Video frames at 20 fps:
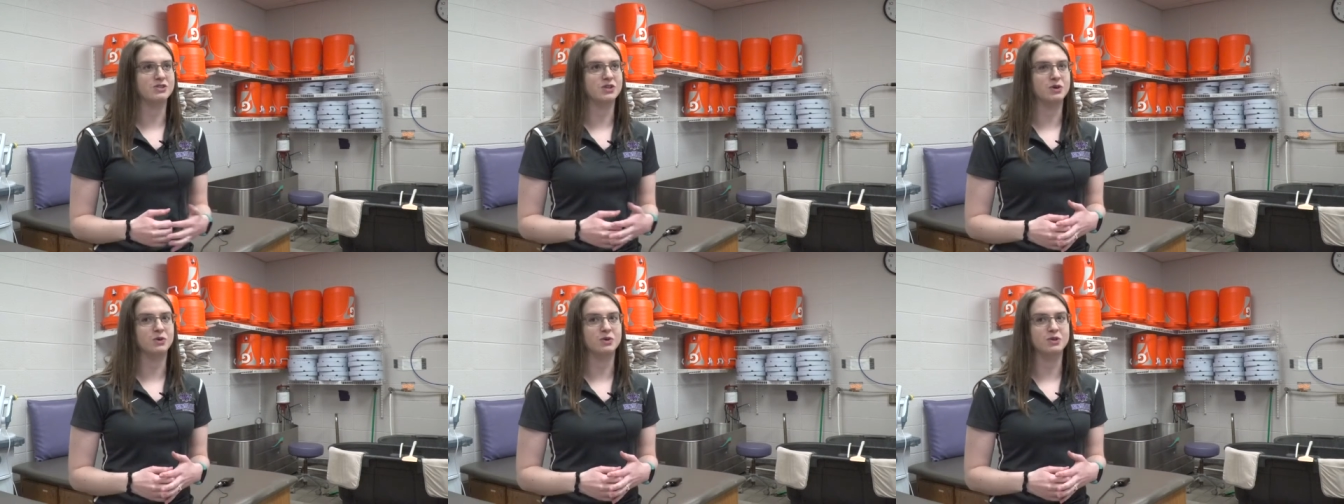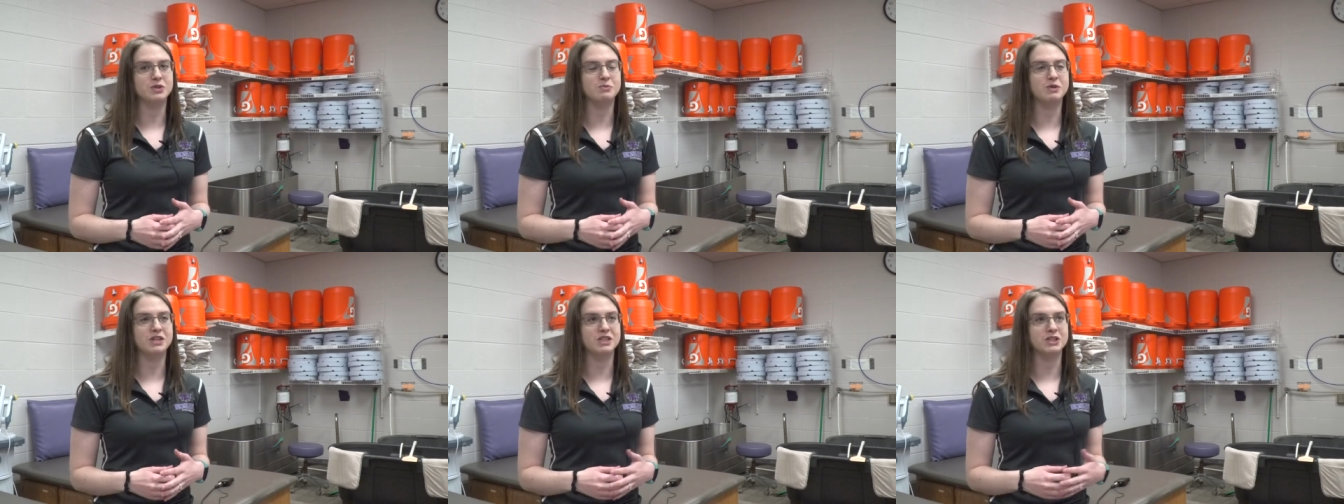So
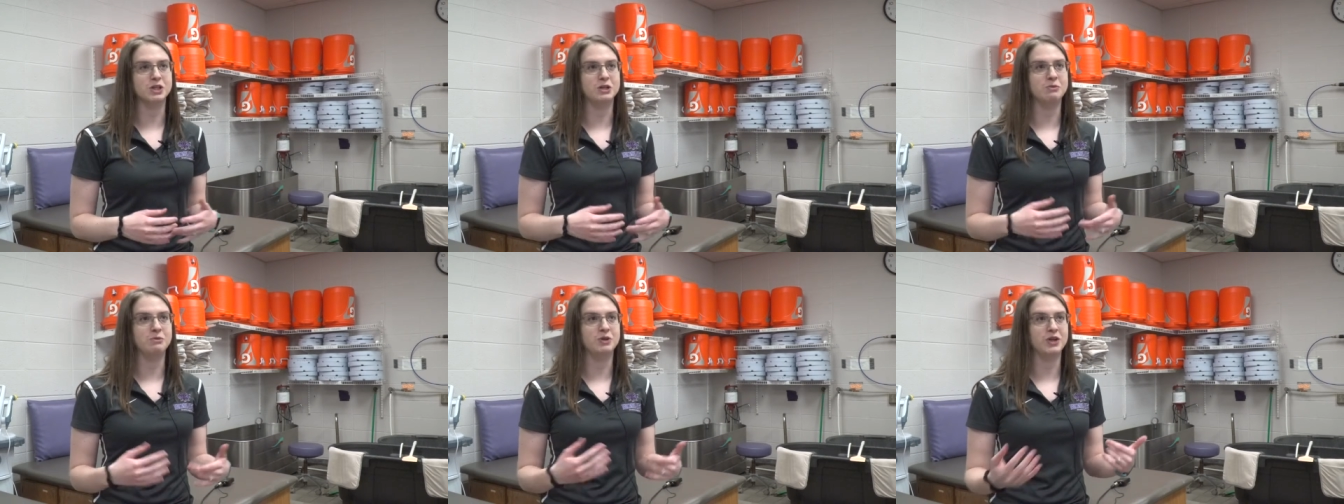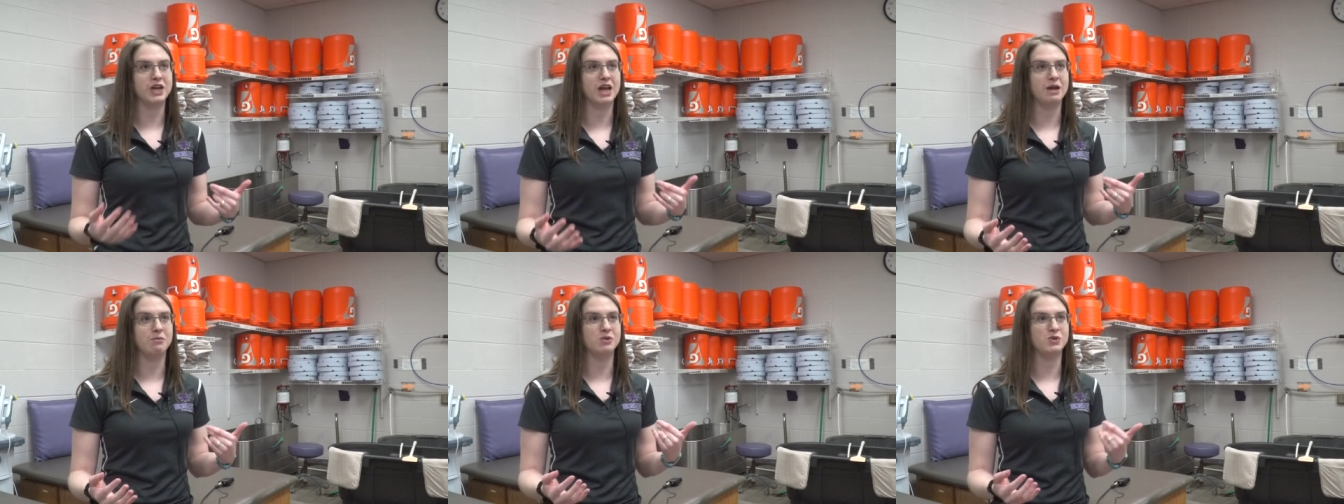it's big to
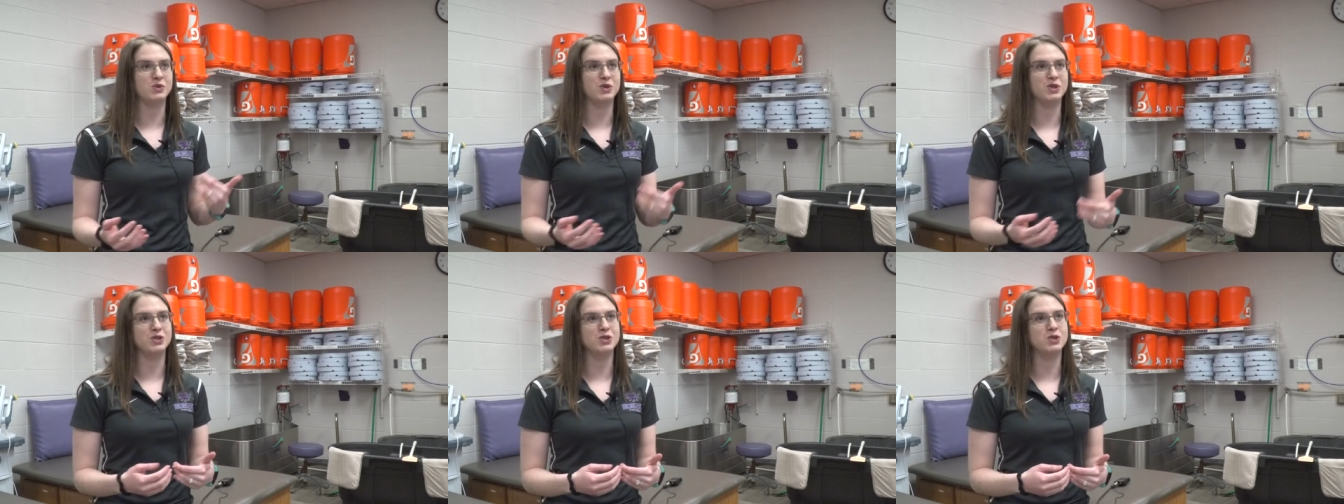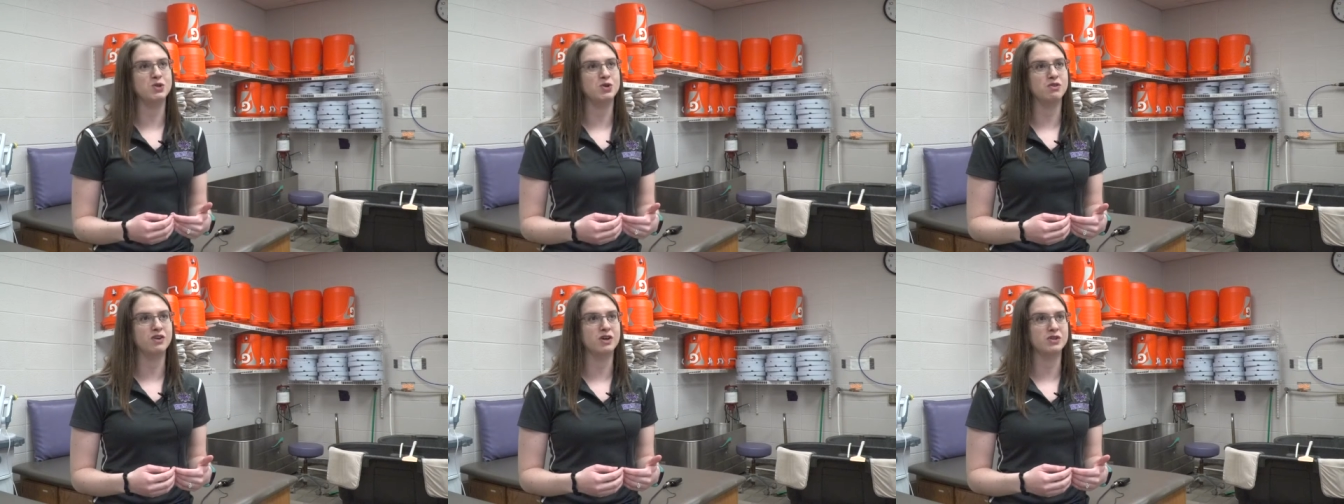communicate between the
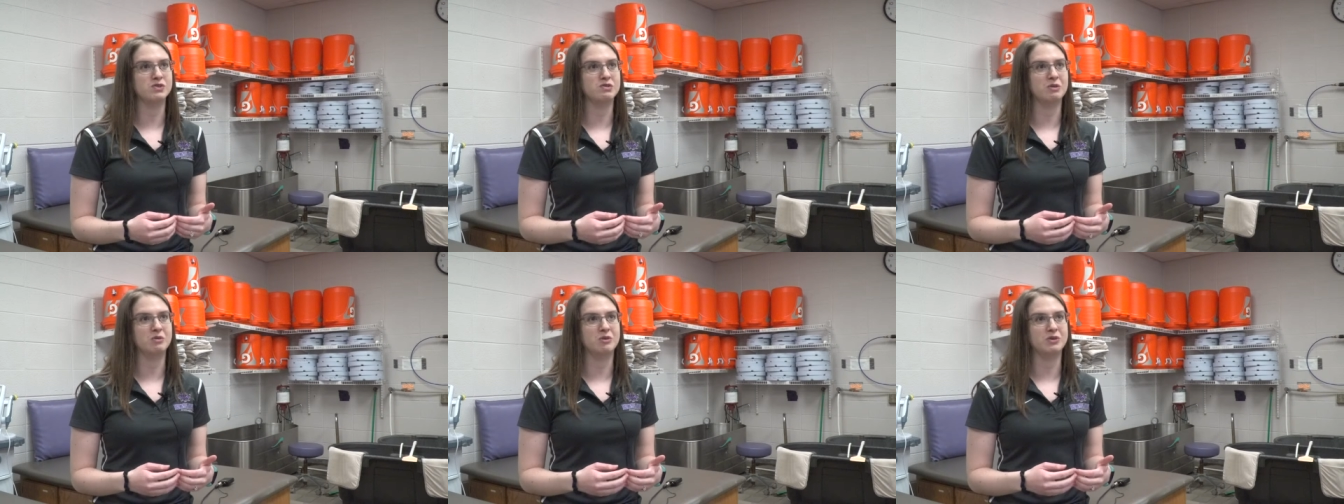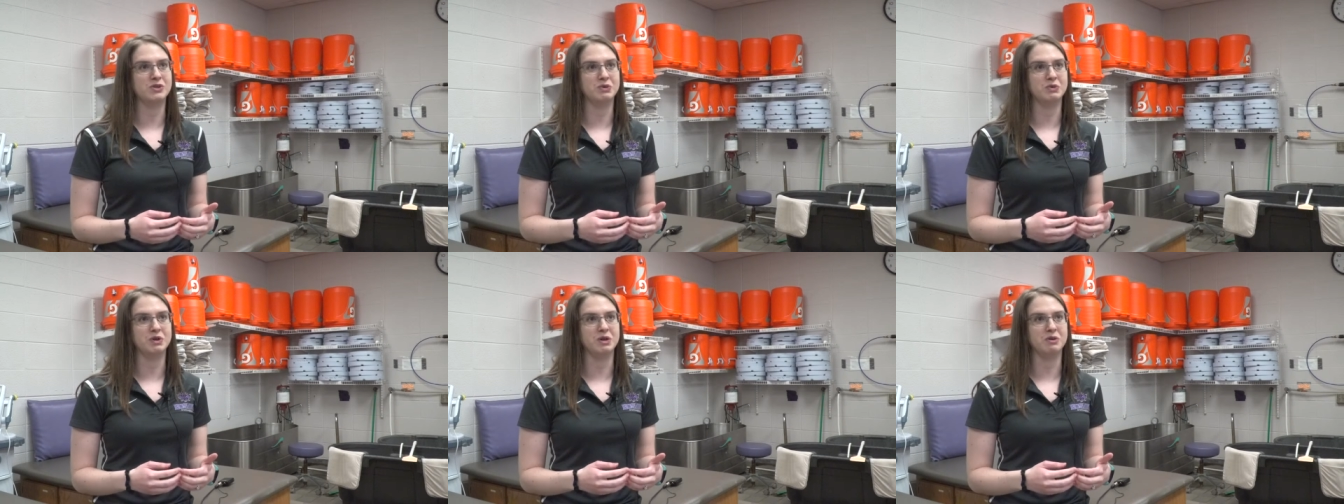two of us what we're
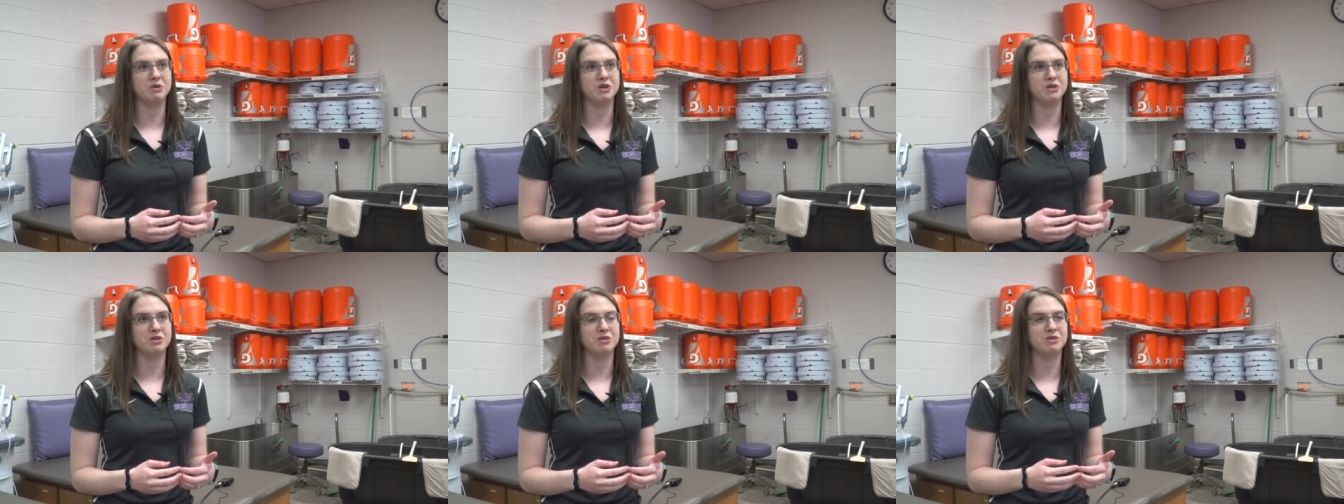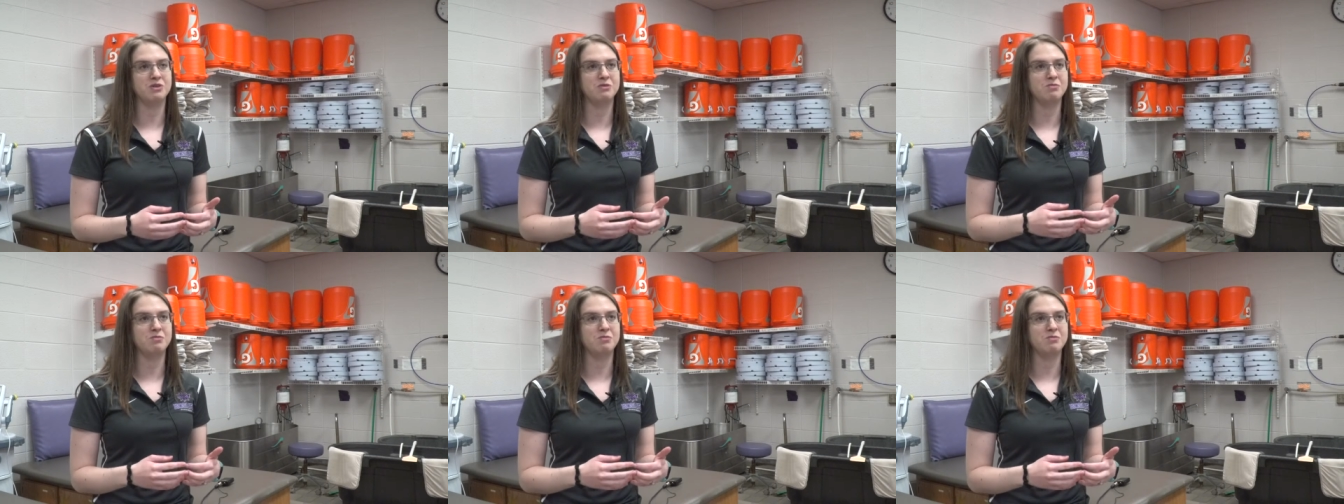doing with